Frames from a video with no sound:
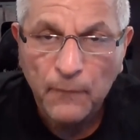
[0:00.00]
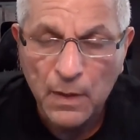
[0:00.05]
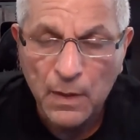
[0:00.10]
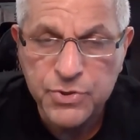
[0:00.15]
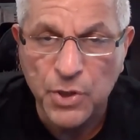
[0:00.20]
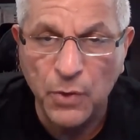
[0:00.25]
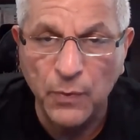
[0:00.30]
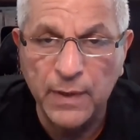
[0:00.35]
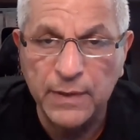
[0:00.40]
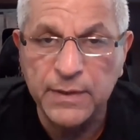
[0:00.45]

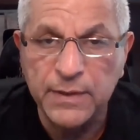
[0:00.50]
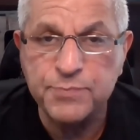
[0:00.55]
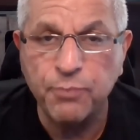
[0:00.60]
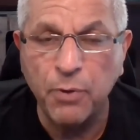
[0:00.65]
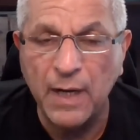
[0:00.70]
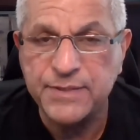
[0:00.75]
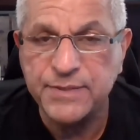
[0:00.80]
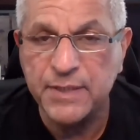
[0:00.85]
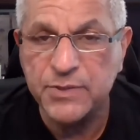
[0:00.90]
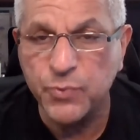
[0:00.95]
So in this
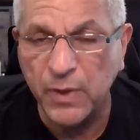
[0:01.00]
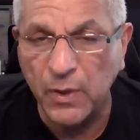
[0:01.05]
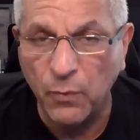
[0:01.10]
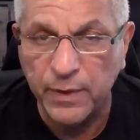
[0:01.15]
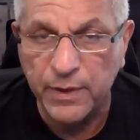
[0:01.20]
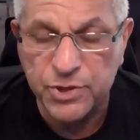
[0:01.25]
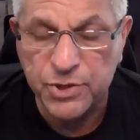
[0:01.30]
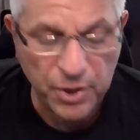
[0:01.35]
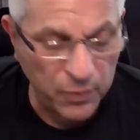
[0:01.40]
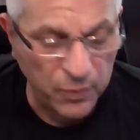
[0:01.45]
process, what I
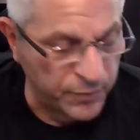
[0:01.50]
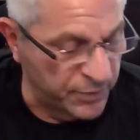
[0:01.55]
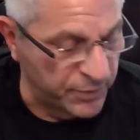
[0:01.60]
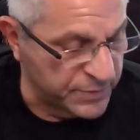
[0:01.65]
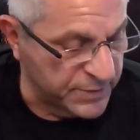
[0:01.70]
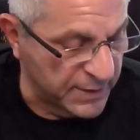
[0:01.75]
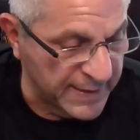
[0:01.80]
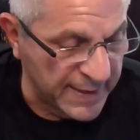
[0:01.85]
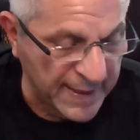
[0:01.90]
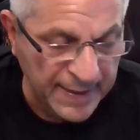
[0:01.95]
want to share with you
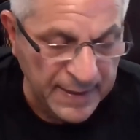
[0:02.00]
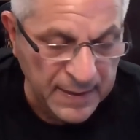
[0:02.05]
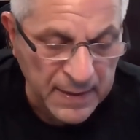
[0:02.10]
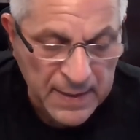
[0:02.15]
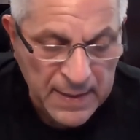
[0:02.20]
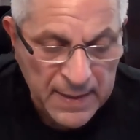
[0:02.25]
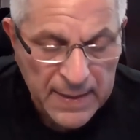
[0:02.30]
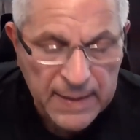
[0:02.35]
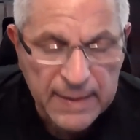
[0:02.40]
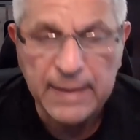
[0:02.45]
today
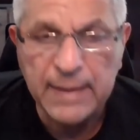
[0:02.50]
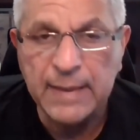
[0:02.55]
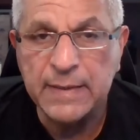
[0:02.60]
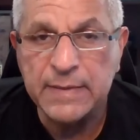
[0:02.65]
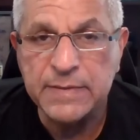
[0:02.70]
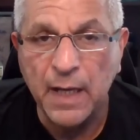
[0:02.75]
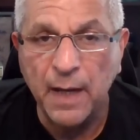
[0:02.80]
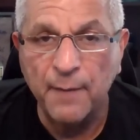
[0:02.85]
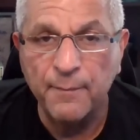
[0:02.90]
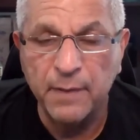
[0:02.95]

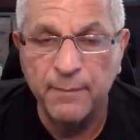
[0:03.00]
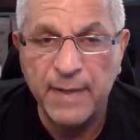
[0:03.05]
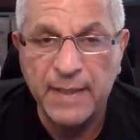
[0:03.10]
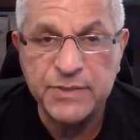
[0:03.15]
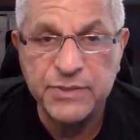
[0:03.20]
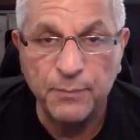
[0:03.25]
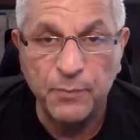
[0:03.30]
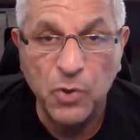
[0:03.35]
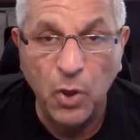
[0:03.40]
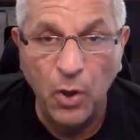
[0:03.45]
is I'm going to make
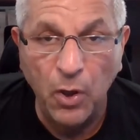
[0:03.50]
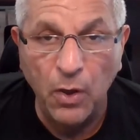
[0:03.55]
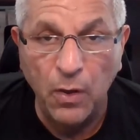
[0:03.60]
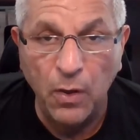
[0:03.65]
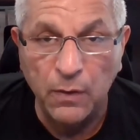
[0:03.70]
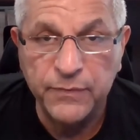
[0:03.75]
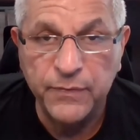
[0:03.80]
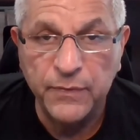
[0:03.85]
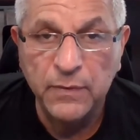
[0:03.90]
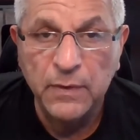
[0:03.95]
some
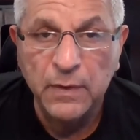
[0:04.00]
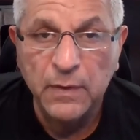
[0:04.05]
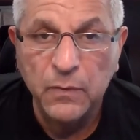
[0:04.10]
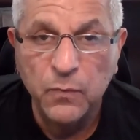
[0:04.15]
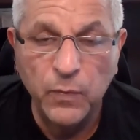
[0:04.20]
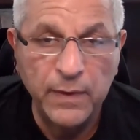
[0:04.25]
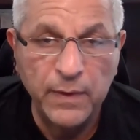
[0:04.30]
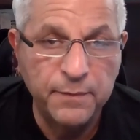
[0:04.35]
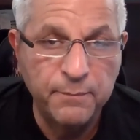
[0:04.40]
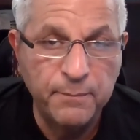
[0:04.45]
calls
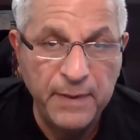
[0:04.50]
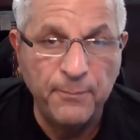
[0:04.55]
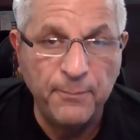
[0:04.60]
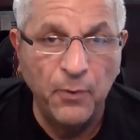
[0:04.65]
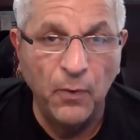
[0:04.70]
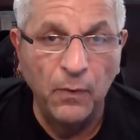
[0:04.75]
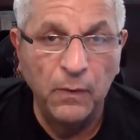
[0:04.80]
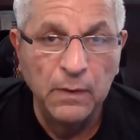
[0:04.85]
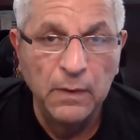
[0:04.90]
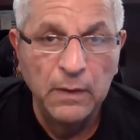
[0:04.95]
with
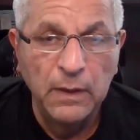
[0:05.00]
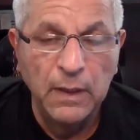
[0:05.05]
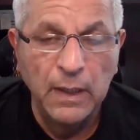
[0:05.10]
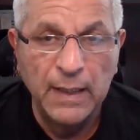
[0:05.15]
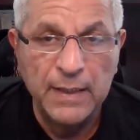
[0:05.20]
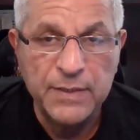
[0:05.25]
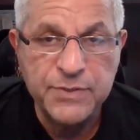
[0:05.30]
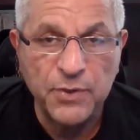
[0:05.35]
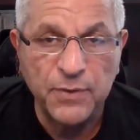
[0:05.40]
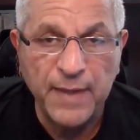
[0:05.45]
people
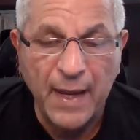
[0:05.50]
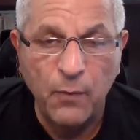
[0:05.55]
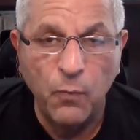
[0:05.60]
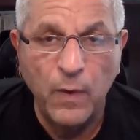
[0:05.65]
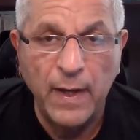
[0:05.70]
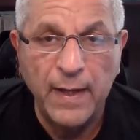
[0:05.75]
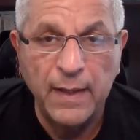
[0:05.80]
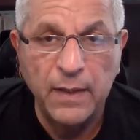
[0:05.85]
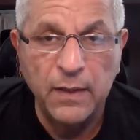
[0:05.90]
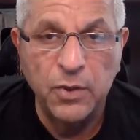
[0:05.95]
uh, so that
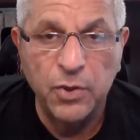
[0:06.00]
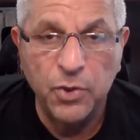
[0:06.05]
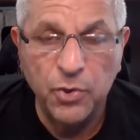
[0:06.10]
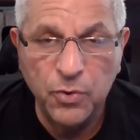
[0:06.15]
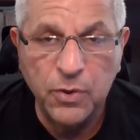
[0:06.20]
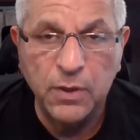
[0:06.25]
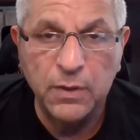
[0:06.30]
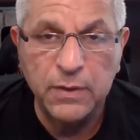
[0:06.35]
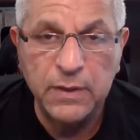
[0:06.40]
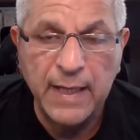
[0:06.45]
way you
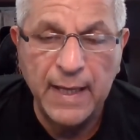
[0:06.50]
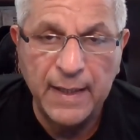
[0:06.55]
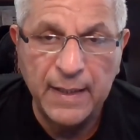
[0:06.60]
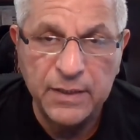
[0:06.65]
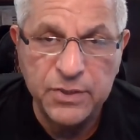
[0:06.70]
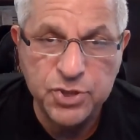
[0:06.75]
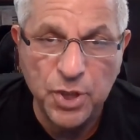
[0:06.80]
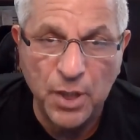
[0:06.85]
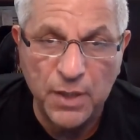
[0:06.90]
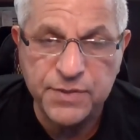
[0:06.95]
could get a
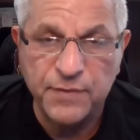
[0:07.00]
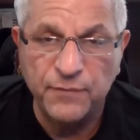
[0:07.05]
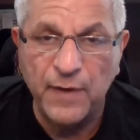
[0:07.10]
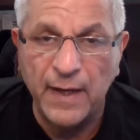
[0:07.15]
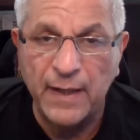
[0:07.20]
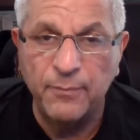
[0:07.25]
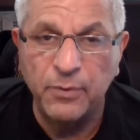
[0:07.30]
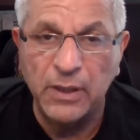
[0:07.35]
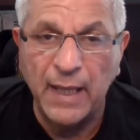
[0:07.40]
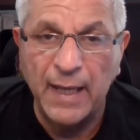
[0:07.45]

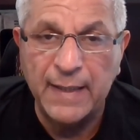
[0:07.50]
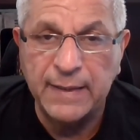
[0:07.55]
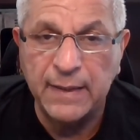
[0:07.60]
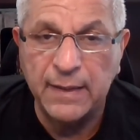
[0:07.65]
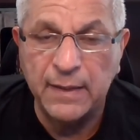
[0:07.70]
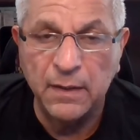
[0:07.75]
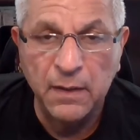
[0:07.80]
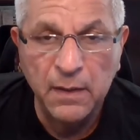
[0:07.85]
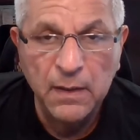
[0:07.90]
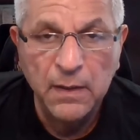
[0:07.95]
justifiable
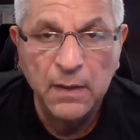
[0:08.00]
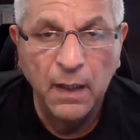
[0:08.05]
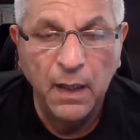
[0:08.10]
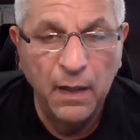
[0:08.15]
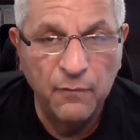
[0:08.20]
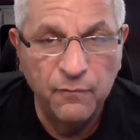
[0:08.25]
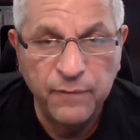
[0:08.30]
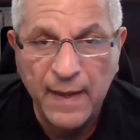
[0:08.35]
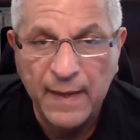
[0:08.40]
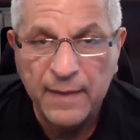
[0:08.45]
idea
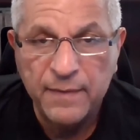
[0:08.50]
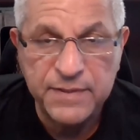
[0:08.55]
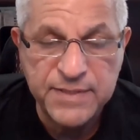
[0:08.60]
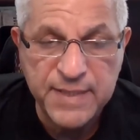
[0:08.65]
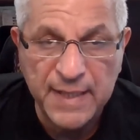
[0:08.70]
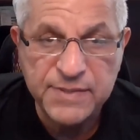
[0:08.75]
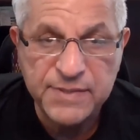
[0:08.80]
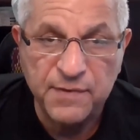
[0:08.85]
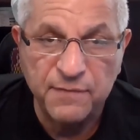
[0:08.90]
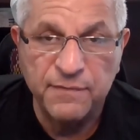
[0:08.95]
of the
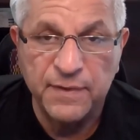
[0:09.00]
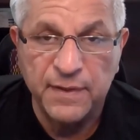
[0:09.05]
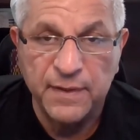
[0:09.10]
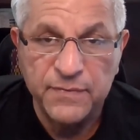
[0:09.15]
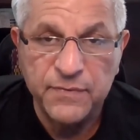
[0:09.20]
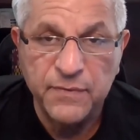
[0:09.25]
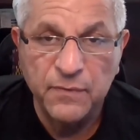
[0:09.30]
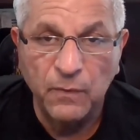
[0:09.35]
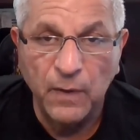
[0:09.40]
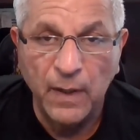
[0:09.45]
sense of
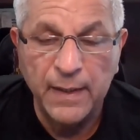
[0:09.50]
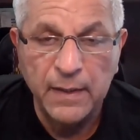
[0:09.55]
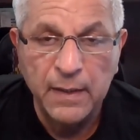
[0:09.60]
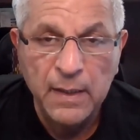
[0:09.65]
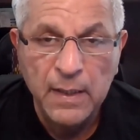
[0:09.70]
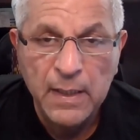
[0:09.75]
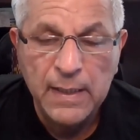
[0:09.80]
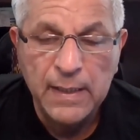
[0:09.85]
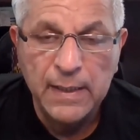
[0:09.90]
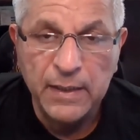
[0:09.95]
this, right?
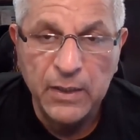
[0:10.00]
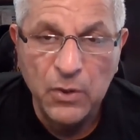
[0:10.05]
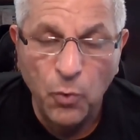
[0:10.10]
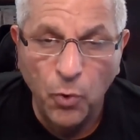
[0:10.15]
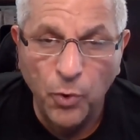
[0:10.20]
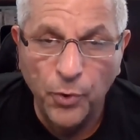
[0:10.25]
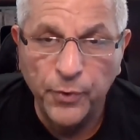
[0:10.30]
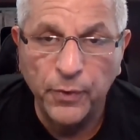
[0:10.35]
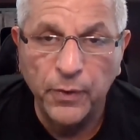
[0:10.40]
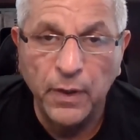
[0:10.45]
In the
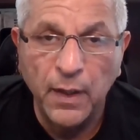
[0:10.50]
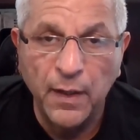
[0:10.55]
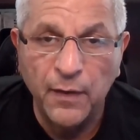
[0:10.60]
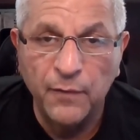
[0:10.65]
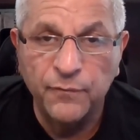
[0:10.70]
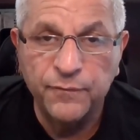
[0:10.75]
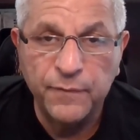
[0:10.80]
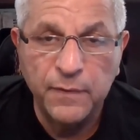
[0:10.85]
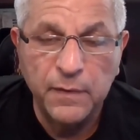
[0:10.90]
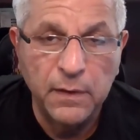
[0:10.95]
order
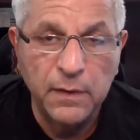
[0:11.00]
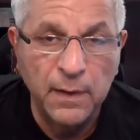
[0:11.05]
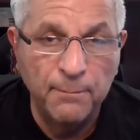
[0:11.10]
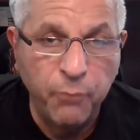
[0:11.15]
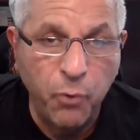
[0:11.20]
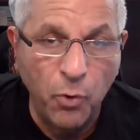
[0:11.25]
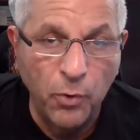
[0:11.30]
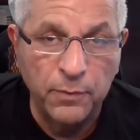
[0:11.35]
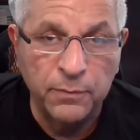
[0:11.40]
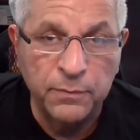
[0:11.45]
of
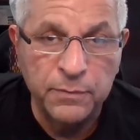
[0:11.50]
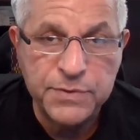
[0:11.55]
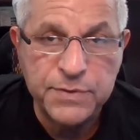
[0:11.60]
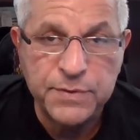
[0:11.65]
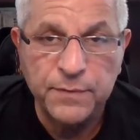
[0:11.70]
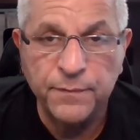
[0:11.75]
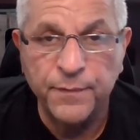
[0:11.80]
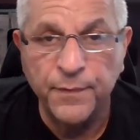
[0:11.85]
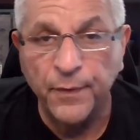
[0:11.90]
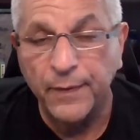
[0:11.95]
importance,
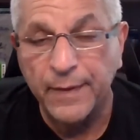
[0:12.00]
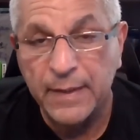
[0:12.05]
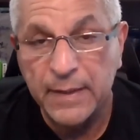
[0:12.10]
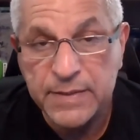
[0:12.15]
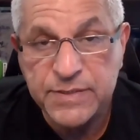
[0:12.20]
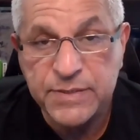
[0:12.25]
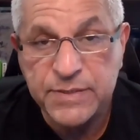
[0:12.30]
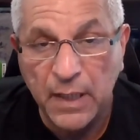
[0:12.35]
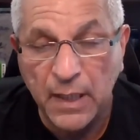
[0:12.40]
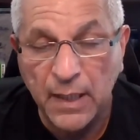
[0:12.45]
there
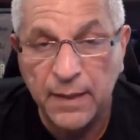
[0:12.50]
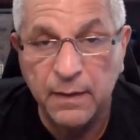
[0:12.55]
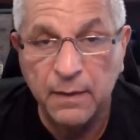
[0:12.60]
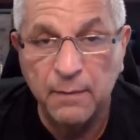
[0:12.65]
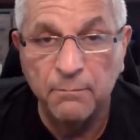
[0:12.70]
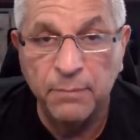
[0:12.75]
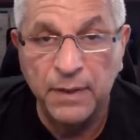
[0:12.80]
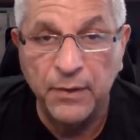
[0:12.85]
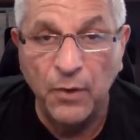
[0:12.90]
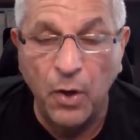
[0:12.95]
is none,
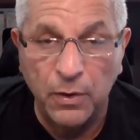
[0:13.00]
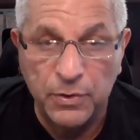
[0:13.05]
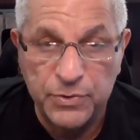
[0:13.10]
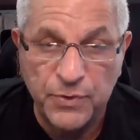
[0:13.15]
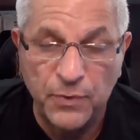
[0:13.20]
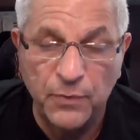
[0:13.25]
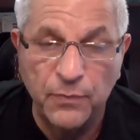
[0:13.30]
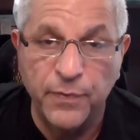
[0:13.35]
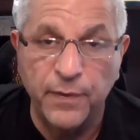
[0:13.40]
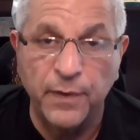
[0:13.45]
but
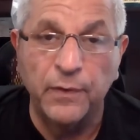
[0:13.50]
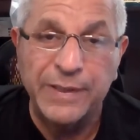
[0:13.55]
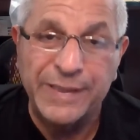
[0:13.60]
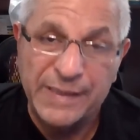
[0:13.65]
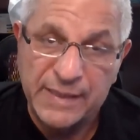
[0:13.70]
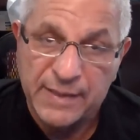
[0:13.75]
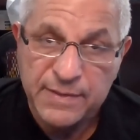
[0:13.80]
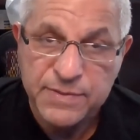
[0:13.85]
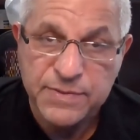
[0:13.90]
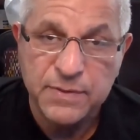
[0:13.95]
also there
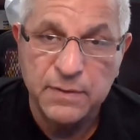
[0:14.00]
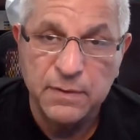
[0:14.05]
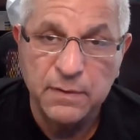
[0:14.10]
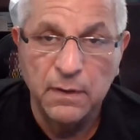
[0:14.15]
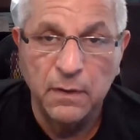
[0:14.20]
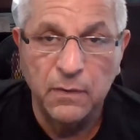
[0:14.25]
is.